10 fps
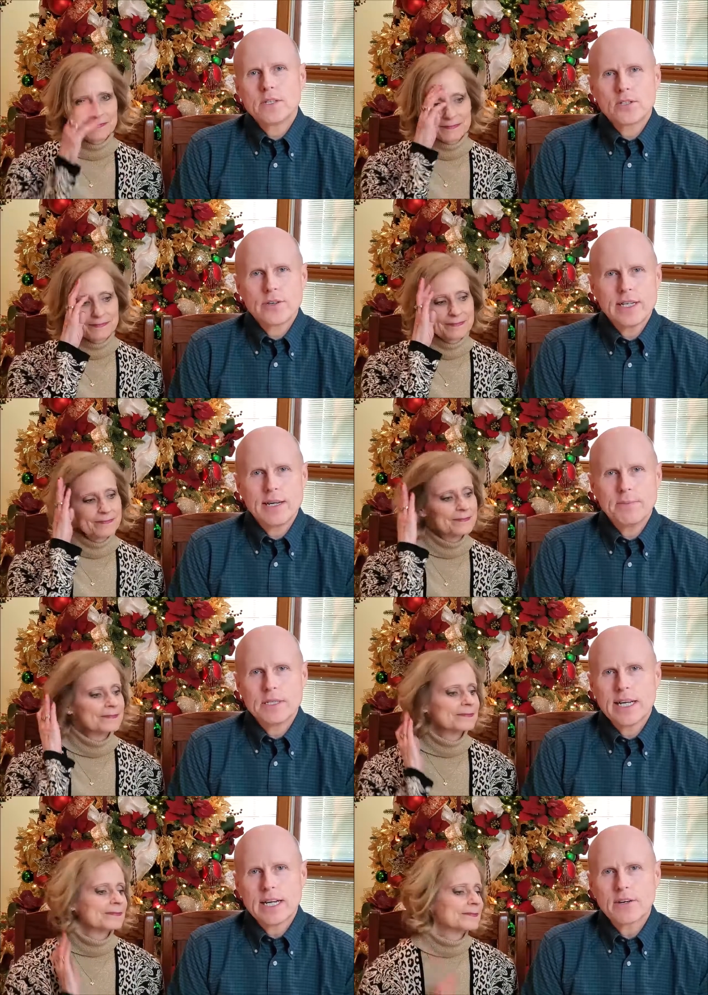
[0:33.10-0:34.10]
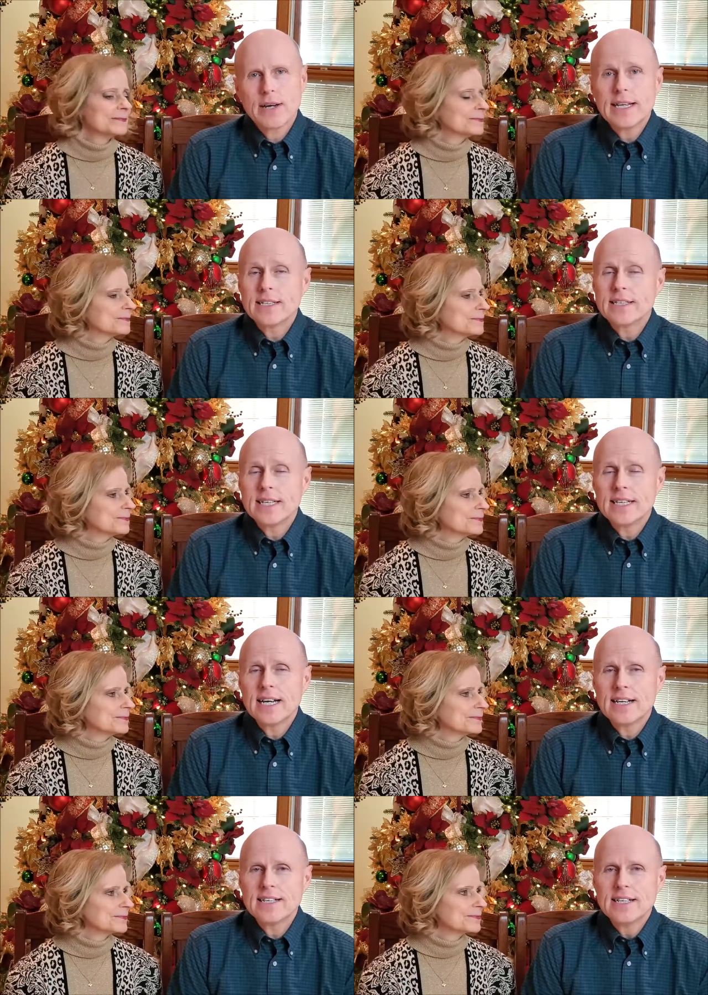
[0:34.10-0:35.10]
Speaker 1: the tree up and decorate the
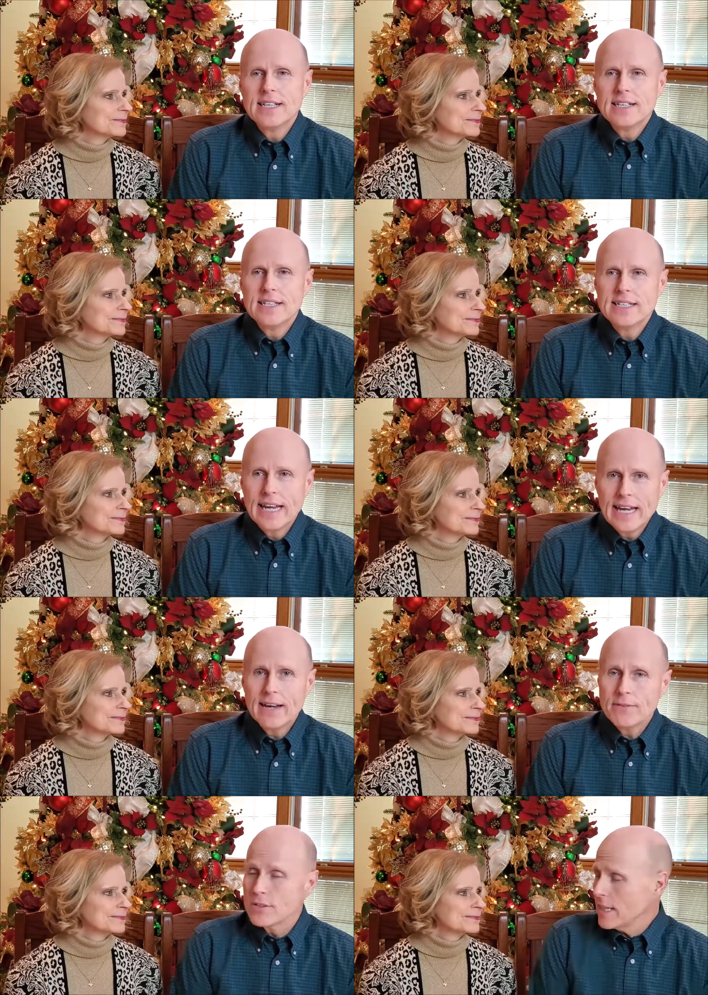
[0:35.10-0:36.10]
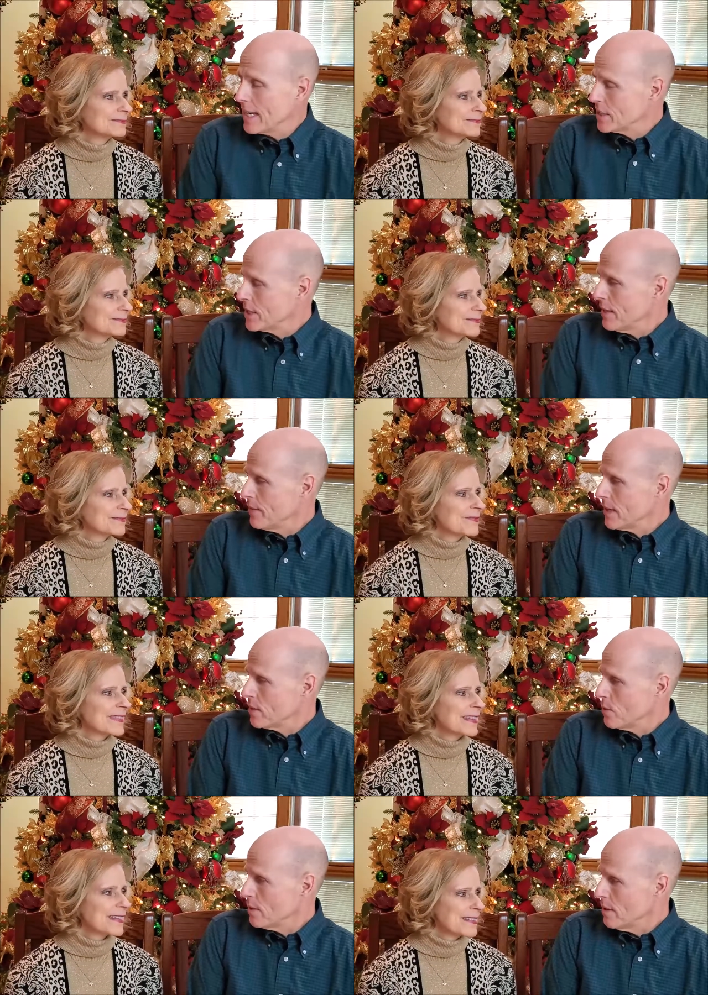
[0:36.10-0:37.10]
uh, the day after Thanksgiving,
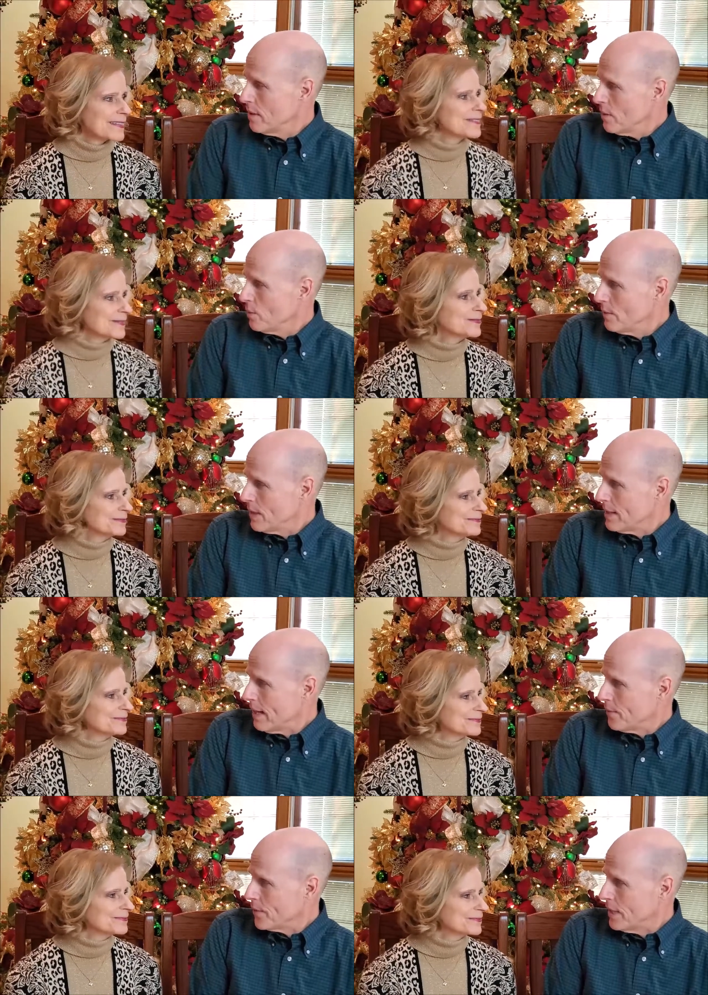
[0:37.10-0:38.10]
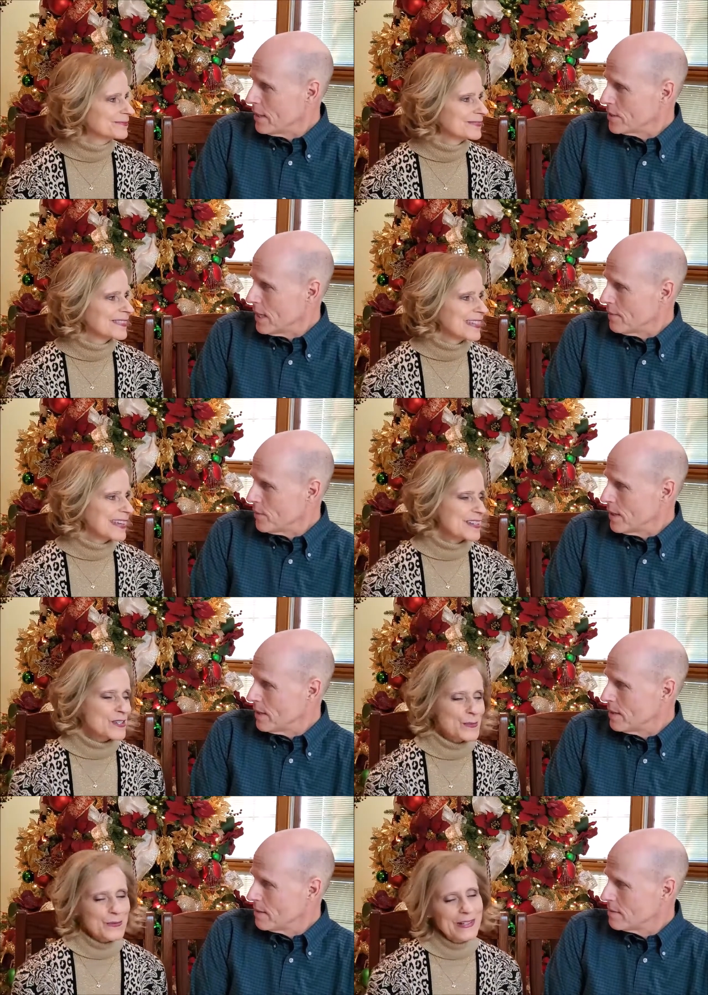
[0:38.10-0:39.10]
and We've done that for years, haven't we?
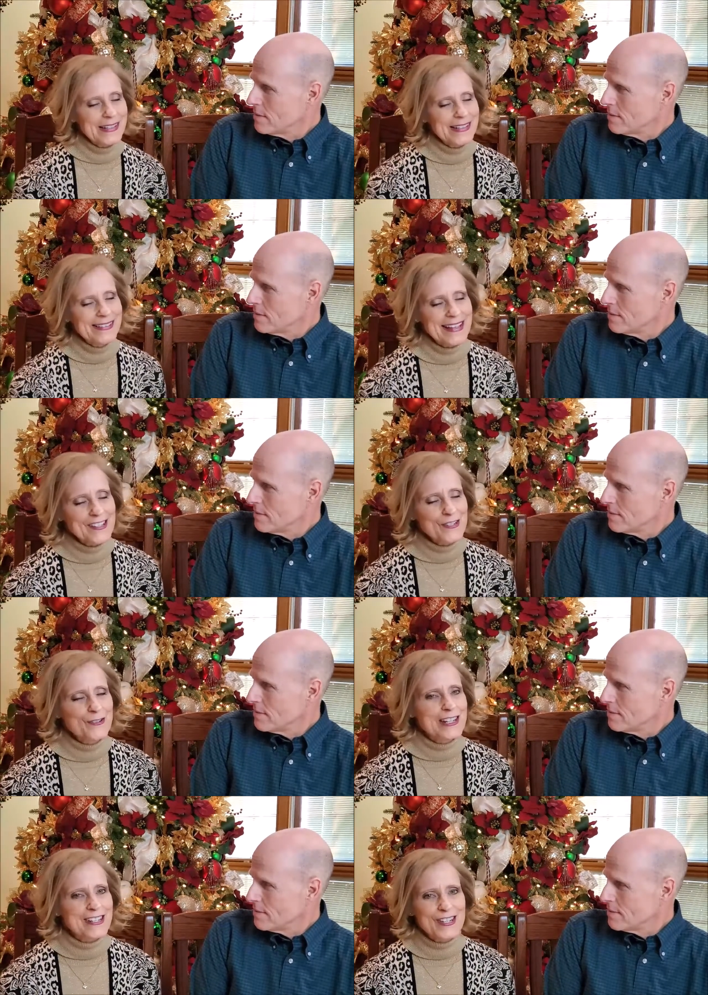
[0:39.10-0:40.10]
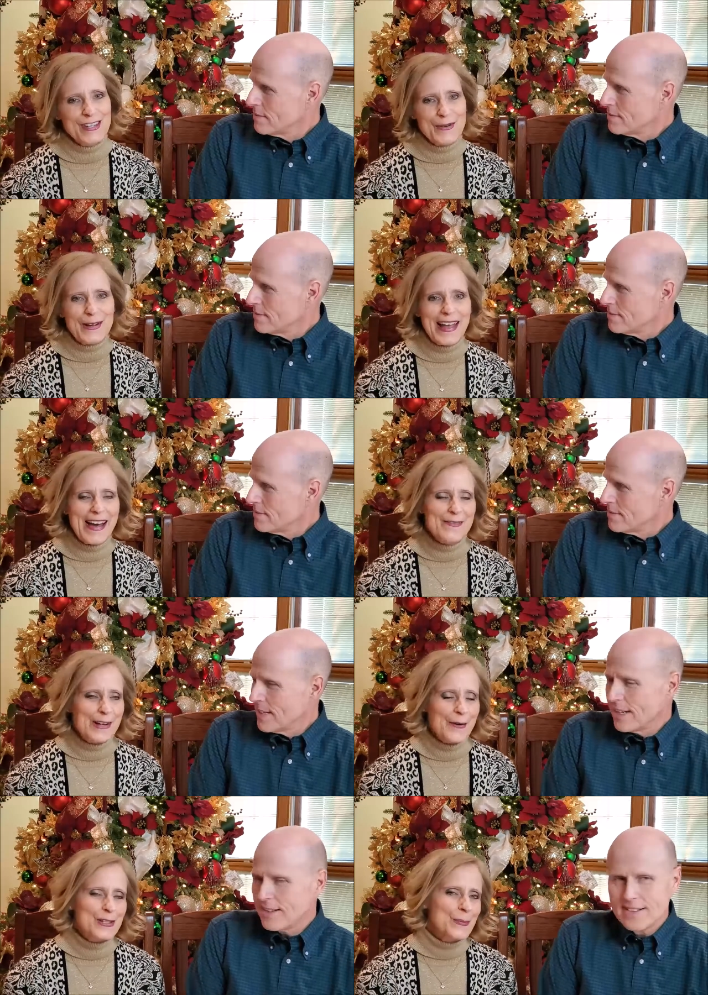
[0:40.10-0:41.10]
Yes,
Speaker 2: we. That's a tradition that we have.
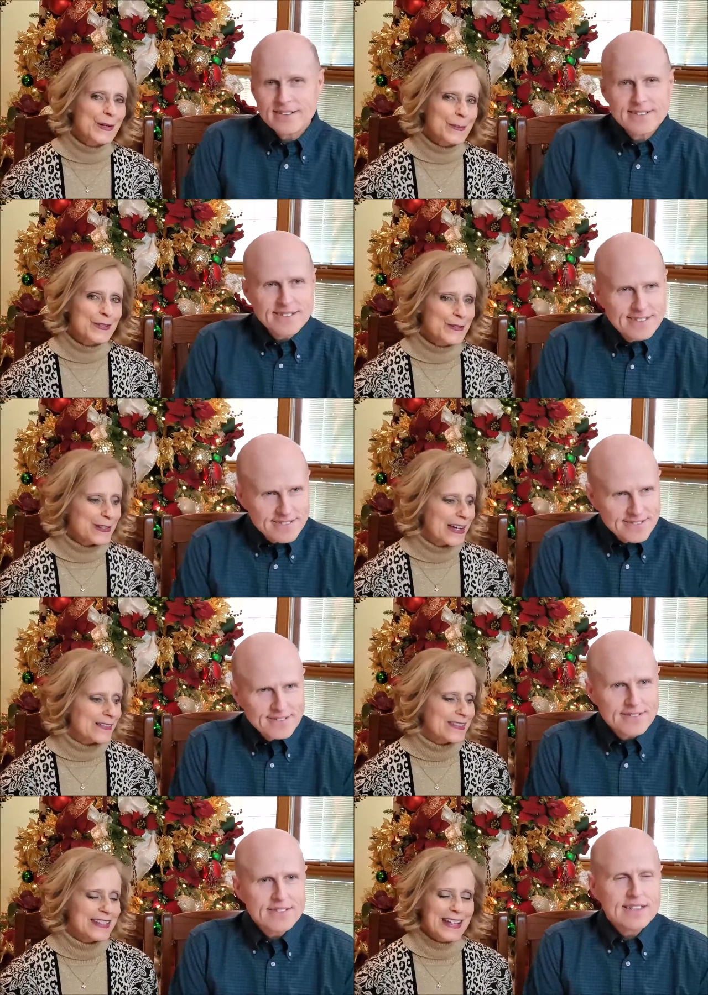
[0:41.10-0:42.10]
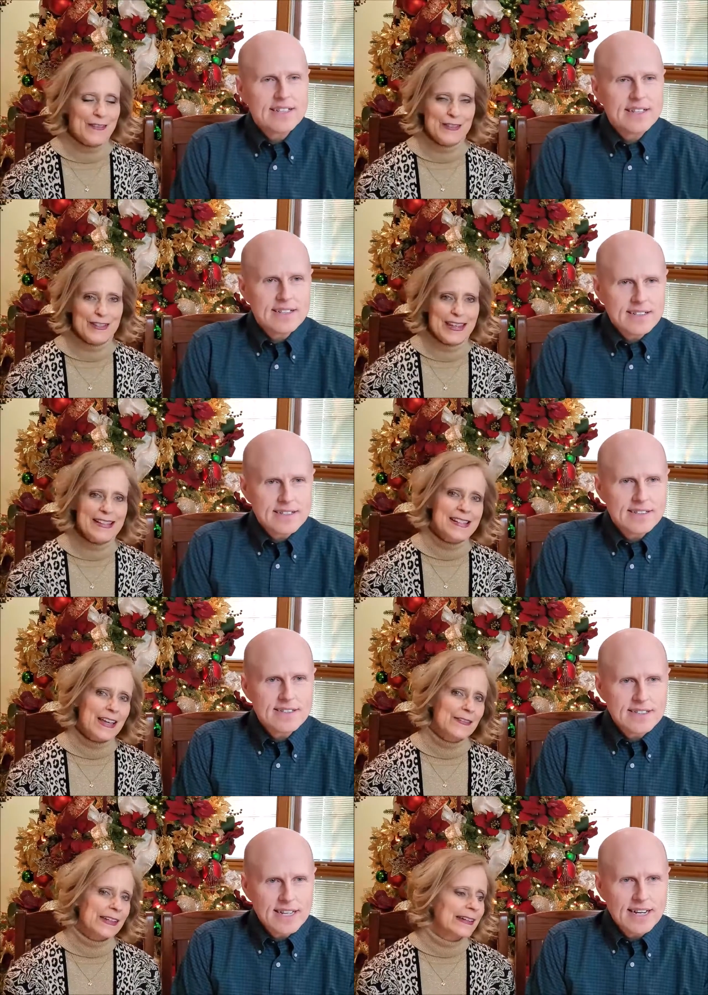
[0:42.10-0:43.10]
We always put up the tree after, the day after
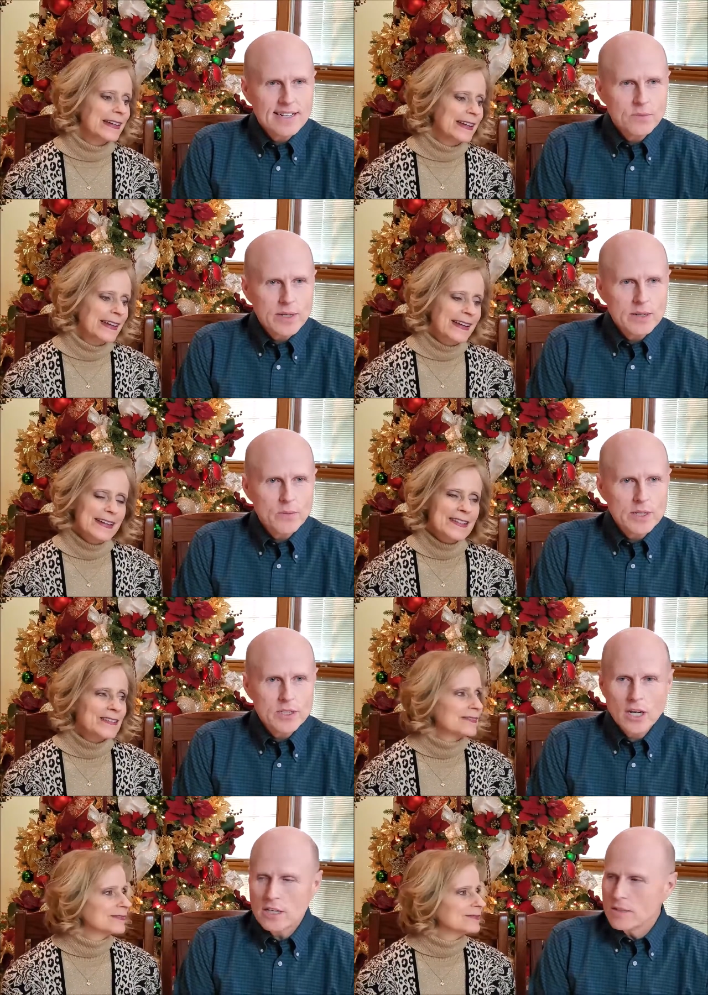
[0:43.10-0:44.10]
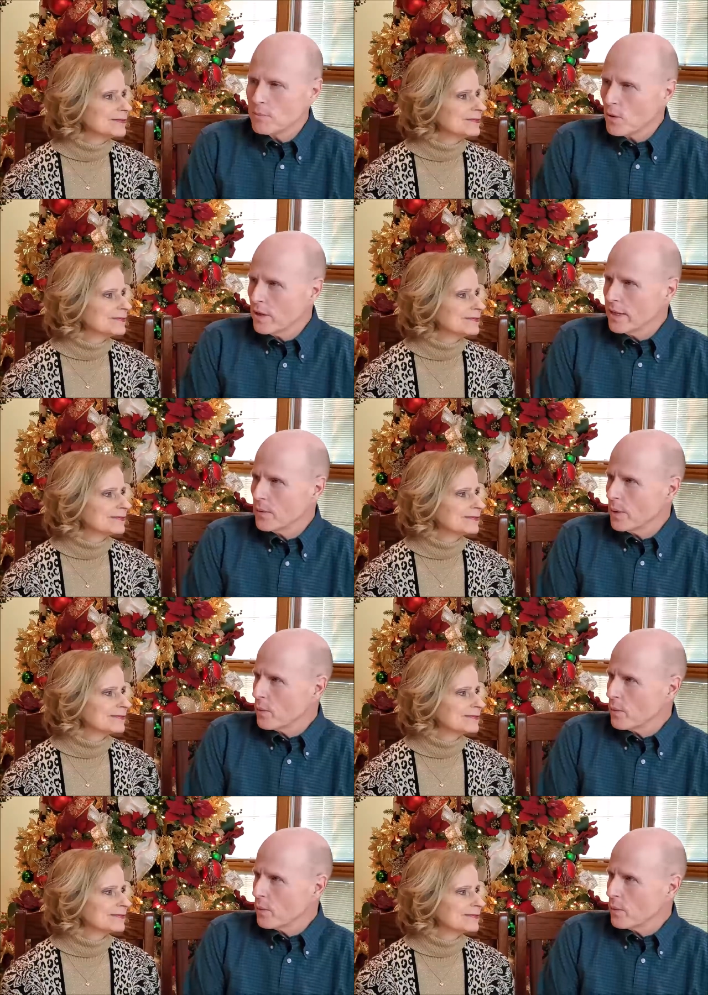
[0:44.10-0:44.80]
Thanksgiving. Yeah,
Speaker 1: and we, we start in the morning, we